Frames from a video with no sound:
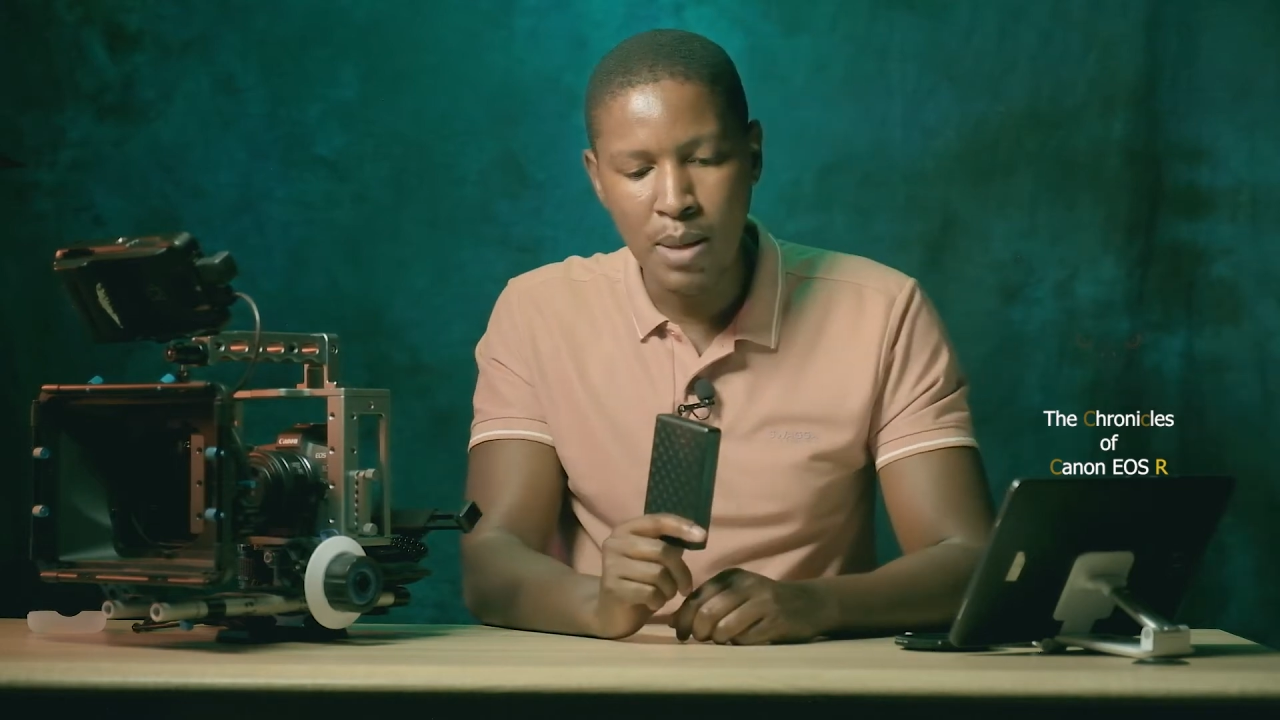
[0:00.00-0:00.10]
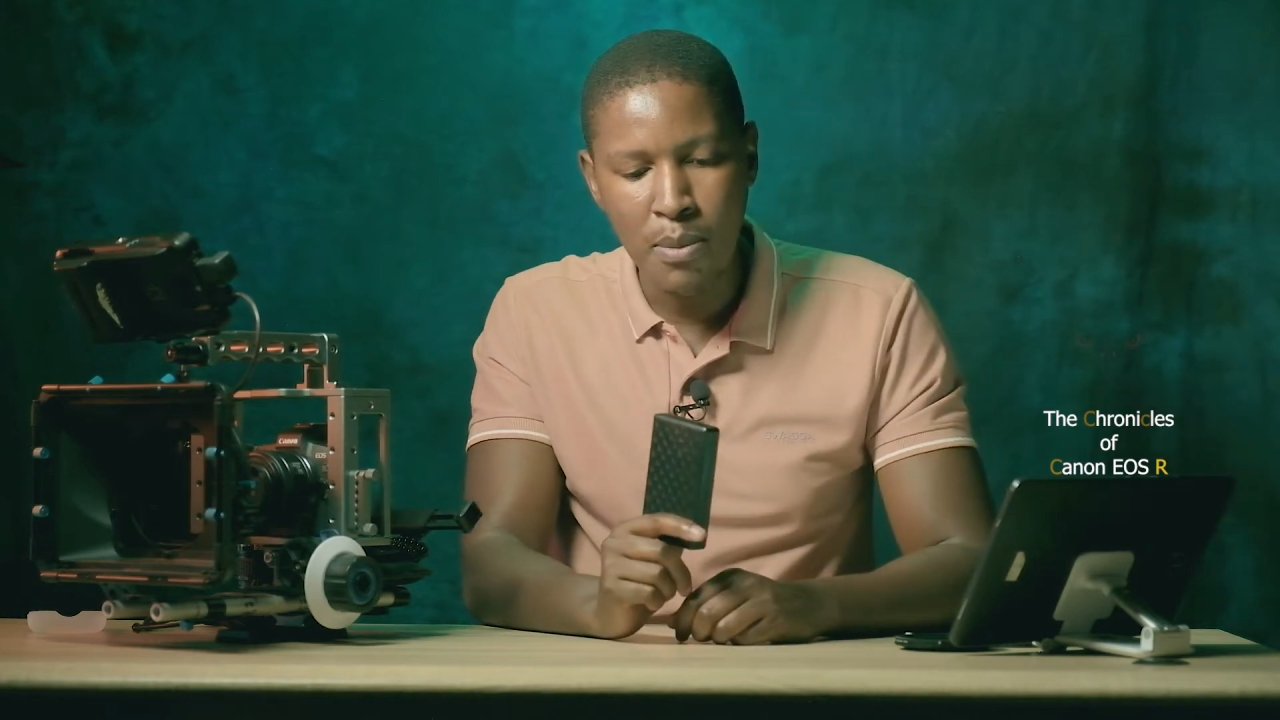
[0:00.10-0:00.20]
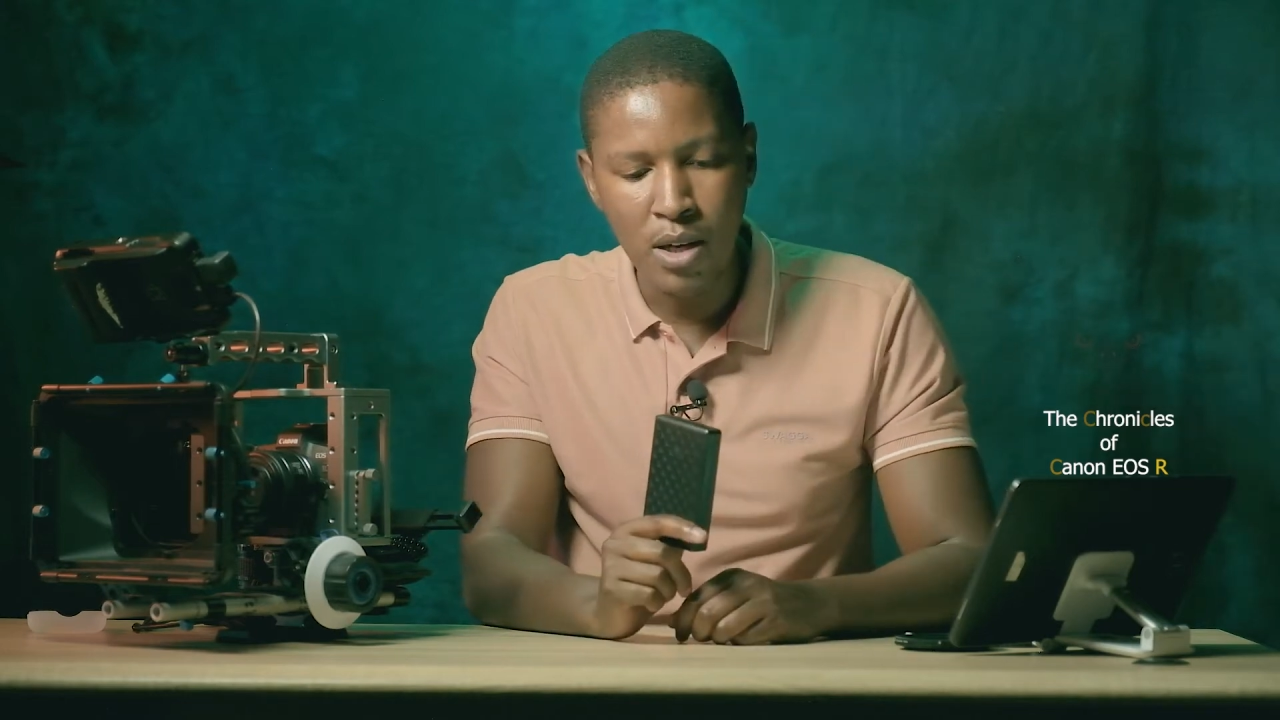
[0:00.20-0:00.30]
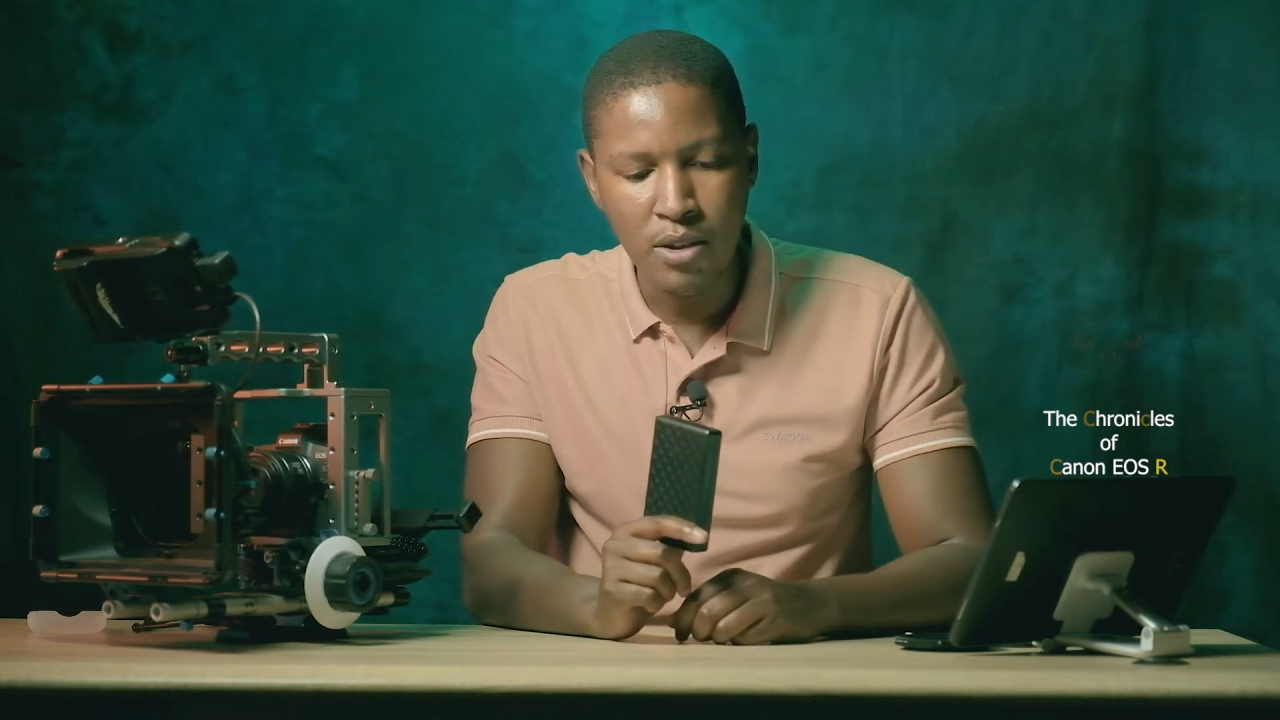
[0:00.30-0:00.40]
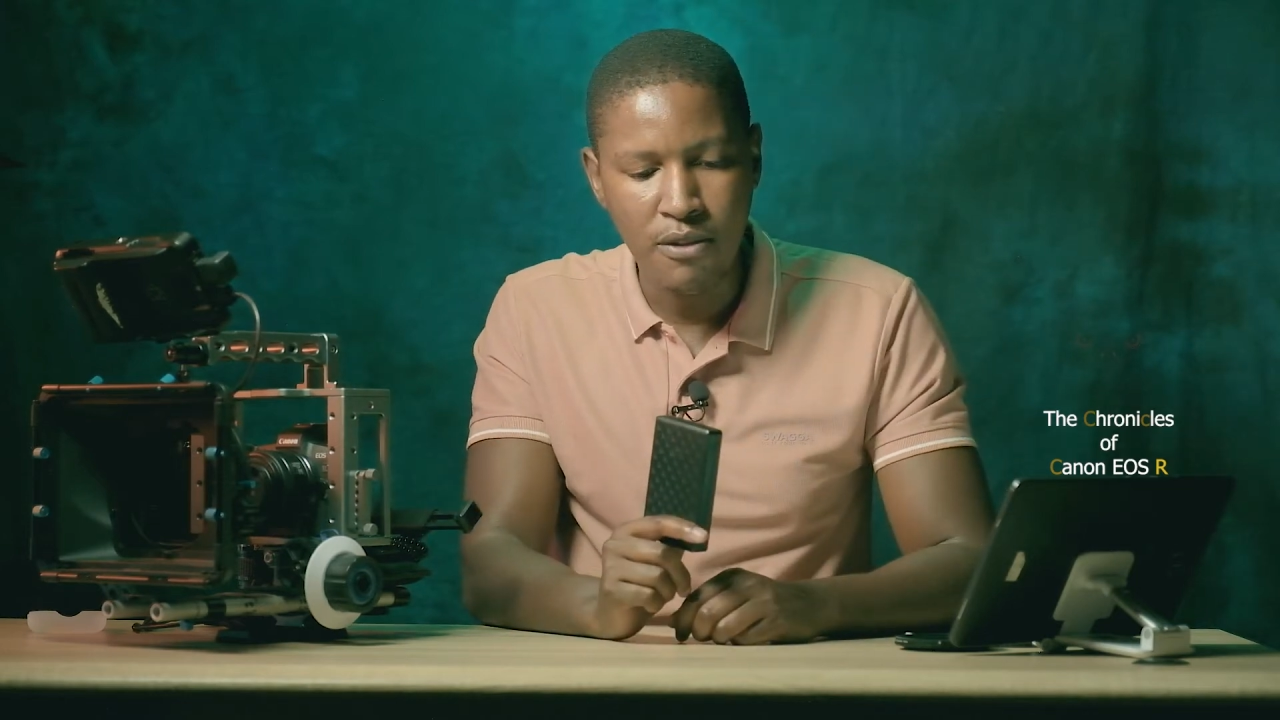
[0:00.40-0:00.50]

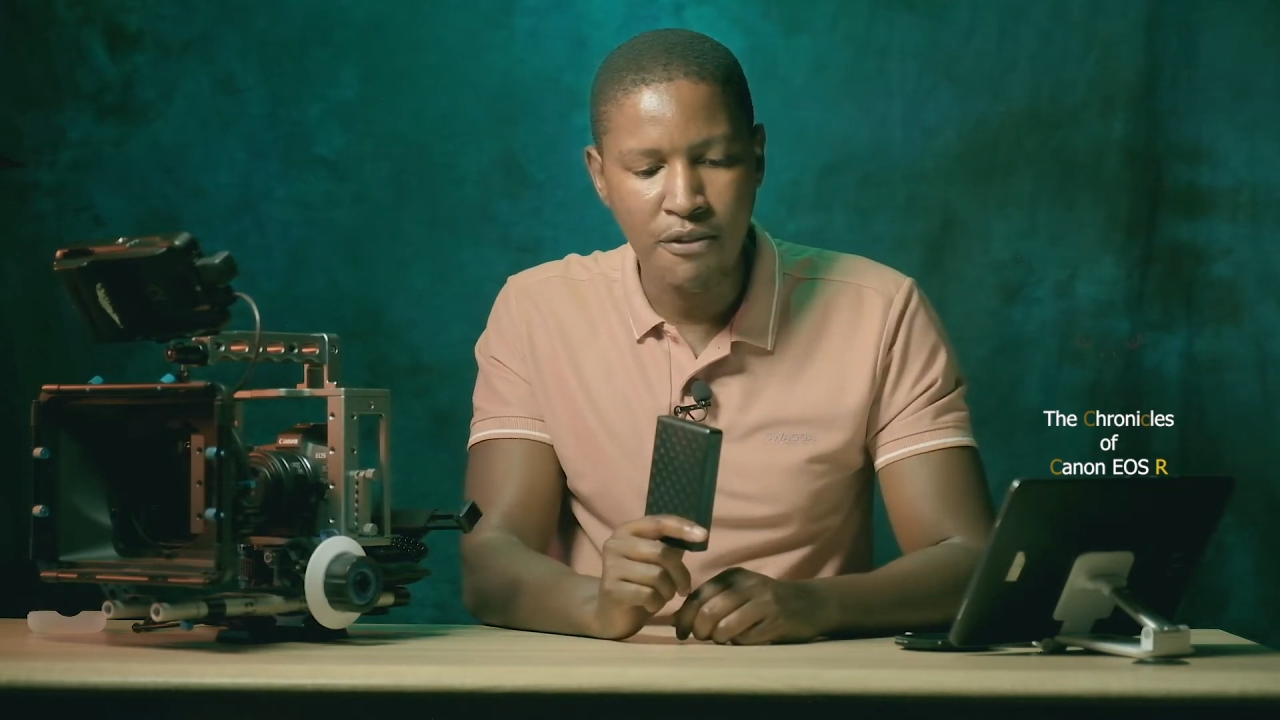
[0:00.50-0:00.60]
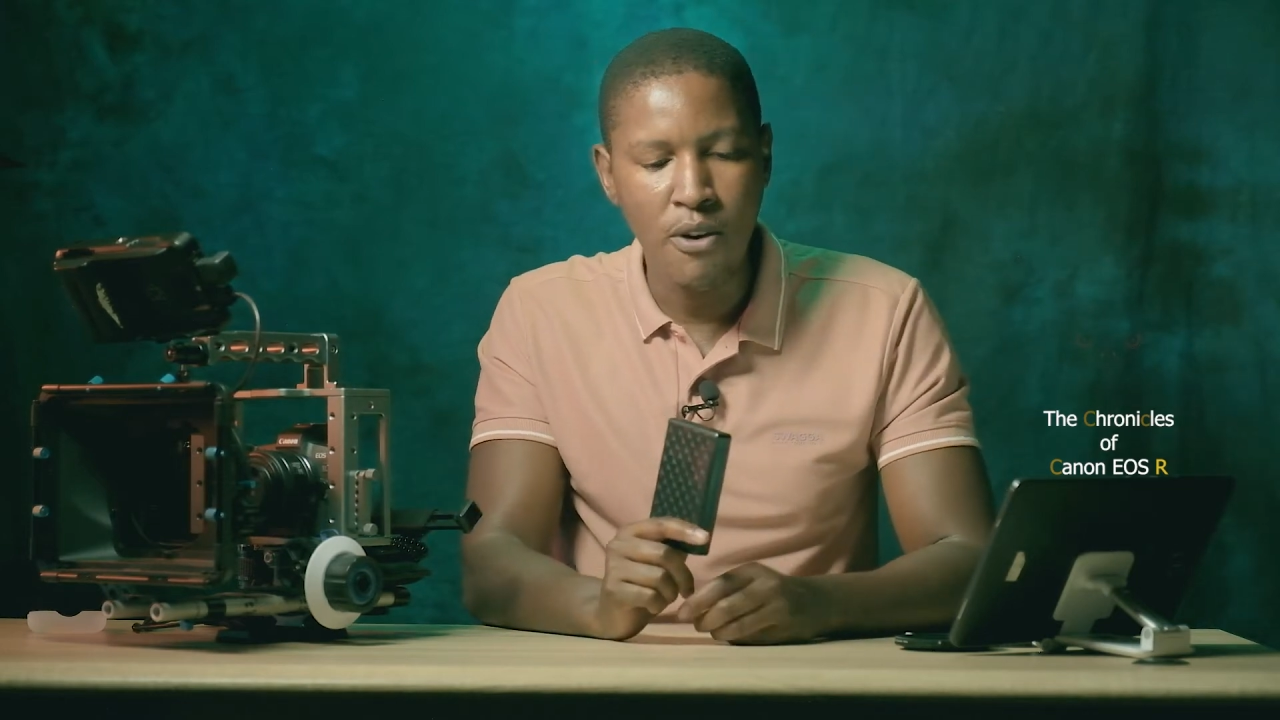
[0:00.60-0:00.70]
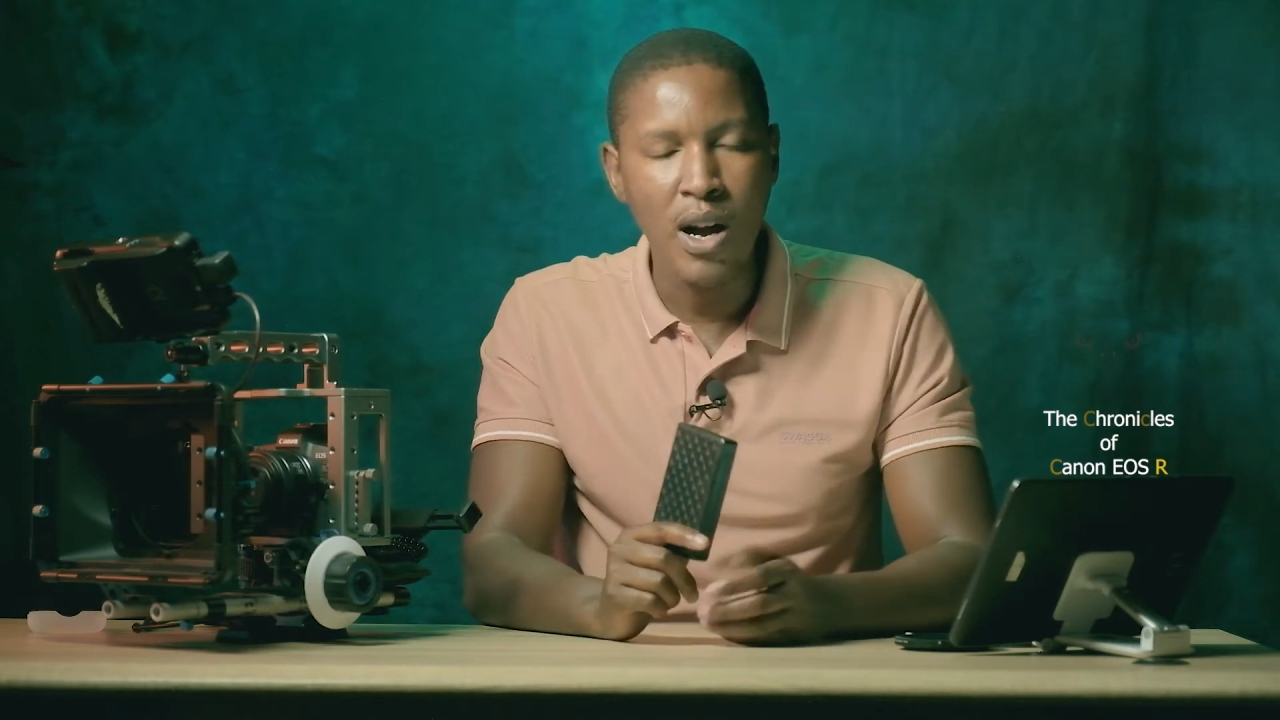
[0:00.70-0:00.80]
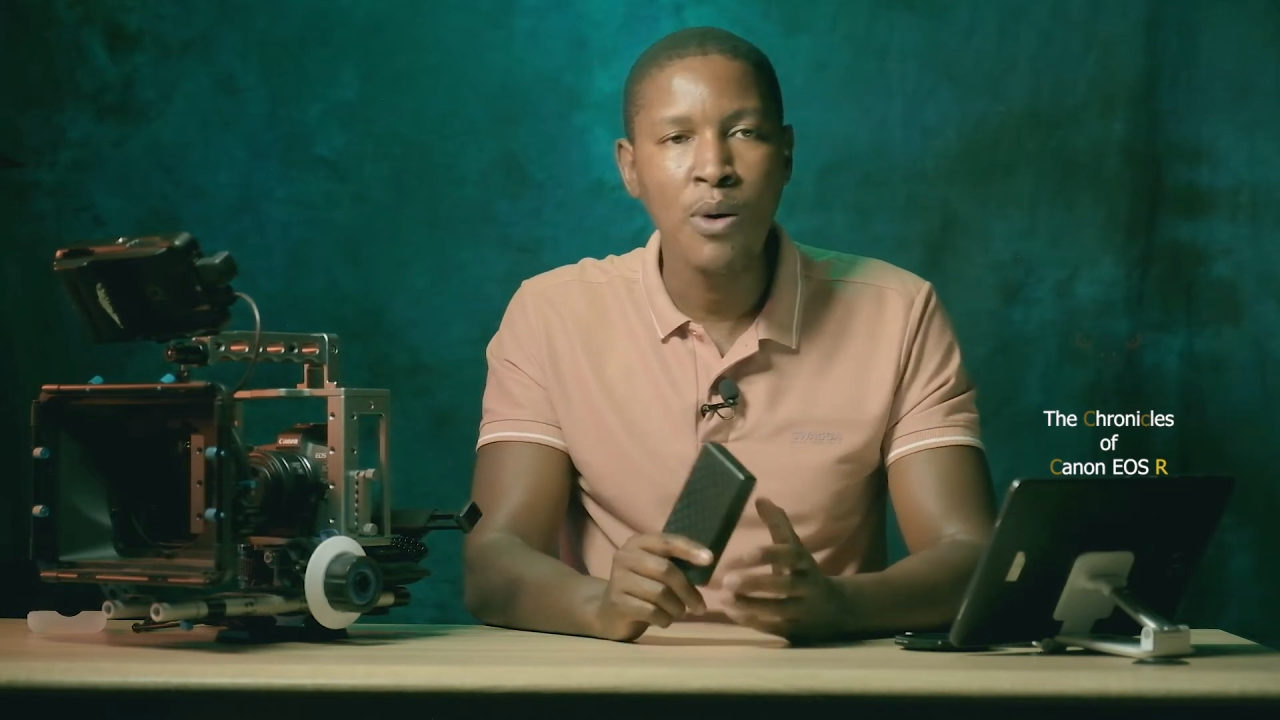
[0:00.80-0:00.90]
about 4